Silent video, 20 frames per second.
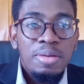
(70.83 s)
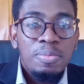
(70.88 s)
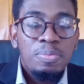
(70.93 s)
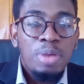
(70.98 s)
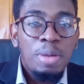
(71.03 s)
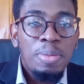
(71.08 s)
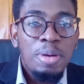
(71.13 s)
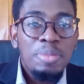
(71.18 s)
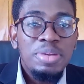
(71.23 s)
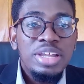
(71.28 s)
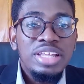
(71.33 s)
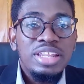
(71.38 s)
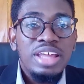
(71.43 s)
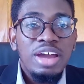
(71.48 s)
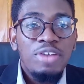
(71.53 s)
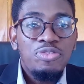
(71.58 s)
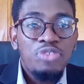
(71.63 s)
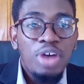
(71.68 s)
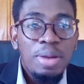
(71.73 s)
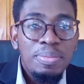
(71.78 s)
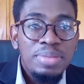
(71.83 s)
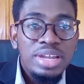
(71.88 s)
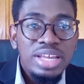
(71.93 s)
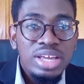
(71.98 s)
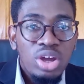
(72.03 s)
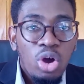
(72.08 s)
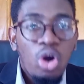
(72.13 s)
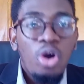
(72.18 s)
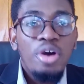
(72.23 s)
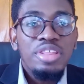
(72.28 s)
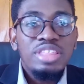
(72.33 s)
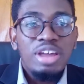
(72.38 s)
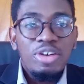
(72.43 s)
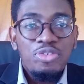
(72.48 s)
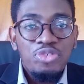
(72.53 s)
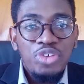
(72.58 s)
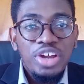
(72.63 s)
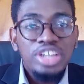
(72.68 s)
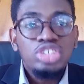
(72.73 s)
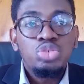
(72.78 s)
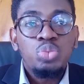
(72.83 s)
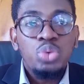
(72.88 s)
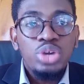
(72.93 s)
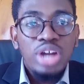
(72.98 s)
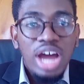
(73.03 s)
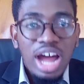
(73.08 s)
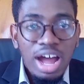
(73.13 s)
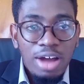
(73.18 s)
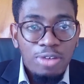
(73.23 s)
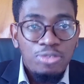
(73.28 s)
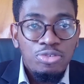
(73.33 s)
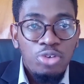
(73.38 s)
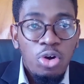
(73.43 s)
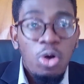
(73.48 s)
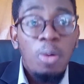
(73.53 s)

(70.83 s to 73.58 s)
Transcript: probably their family or their friends would have,